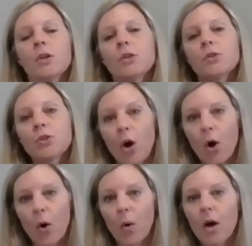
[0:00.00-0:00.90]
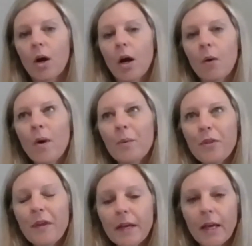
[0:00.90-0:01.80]
So when
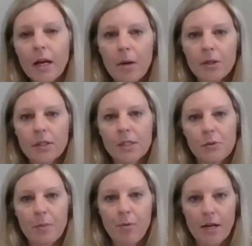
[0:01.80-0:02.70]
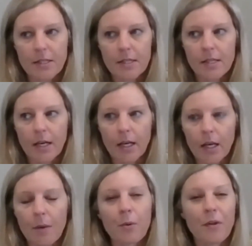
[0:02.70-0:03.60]
we're thinking about sensory
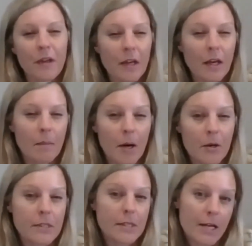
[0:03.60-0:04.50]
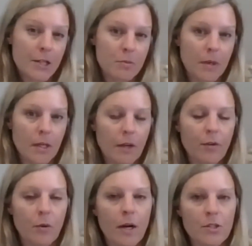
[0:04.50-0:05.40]
processing and when we're thinking about attachment,
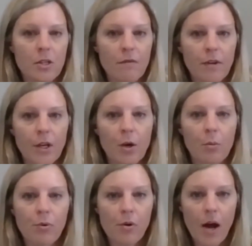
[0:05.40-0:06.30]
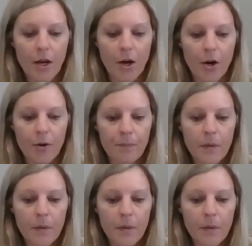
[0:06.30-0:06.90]
if you watched the video prior,